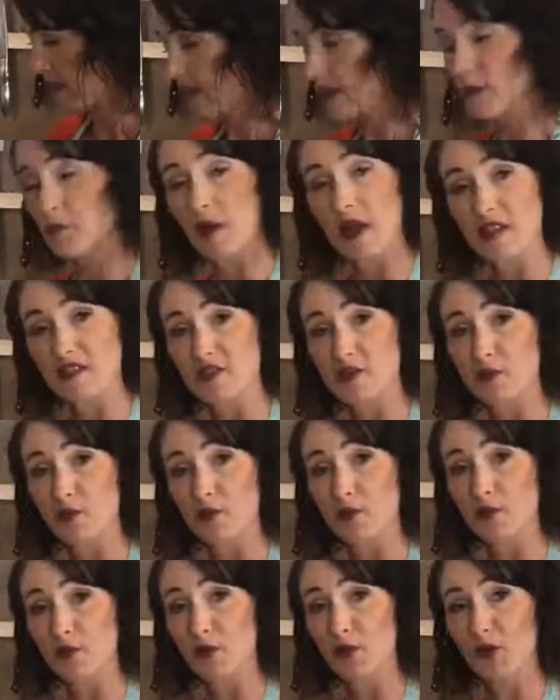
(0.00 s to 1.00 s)
and the
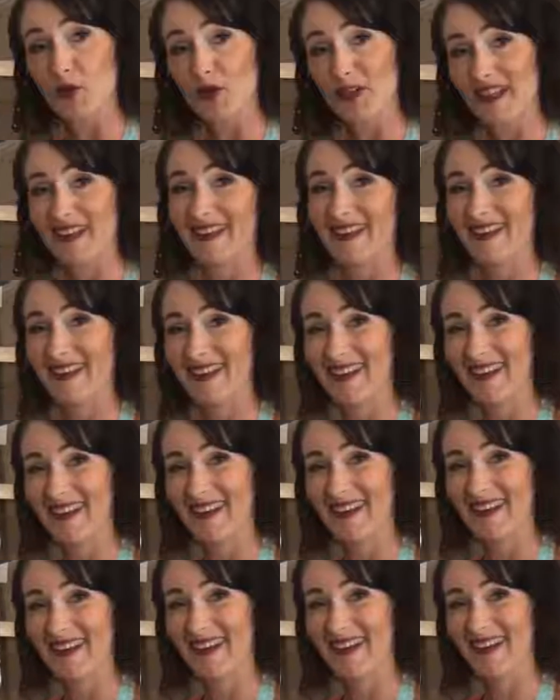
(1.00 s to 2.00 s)
basketball court. Depending on the side of the
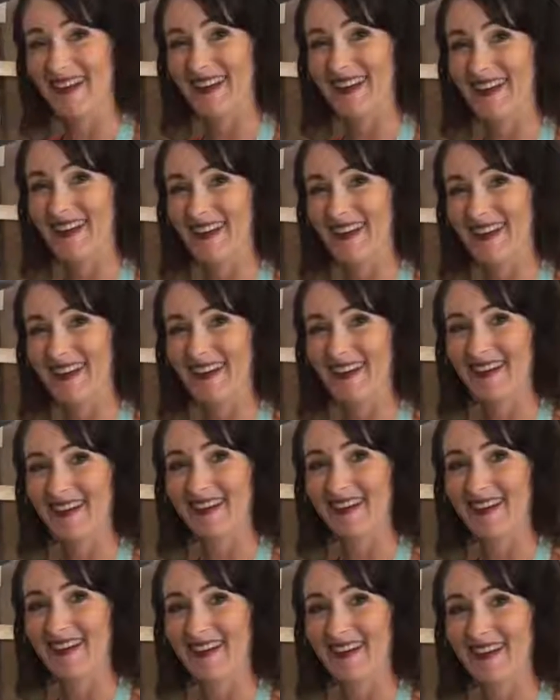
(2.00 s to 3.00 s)
room, if we get a fridge.
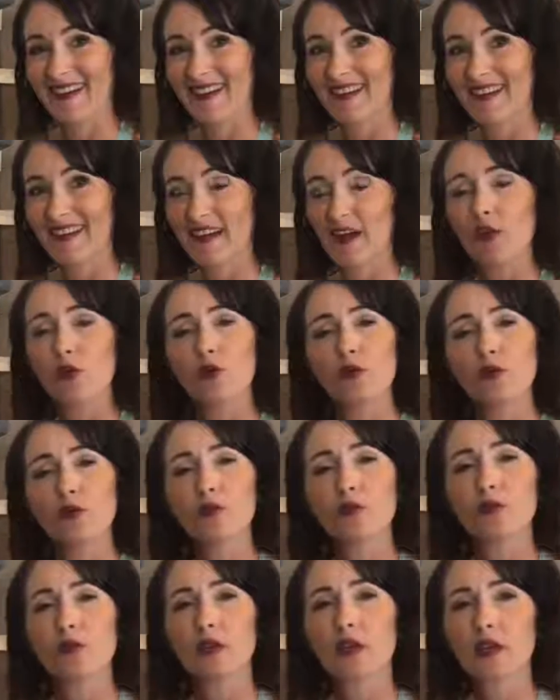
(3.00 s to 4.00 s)
So.
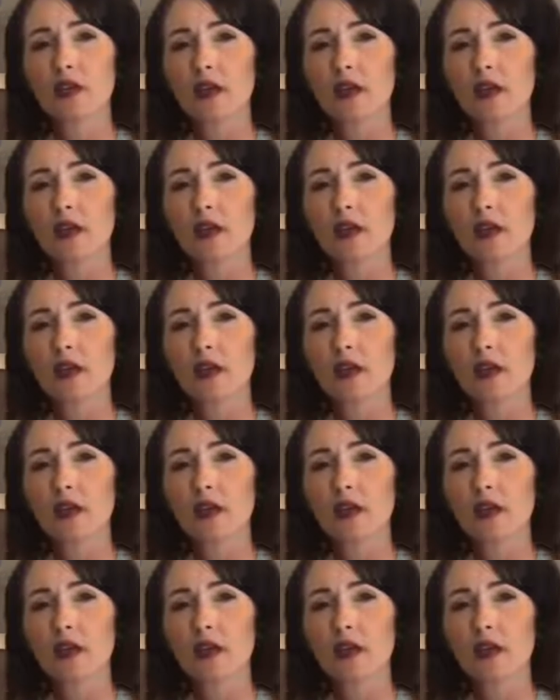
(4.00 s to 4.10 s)
Oh,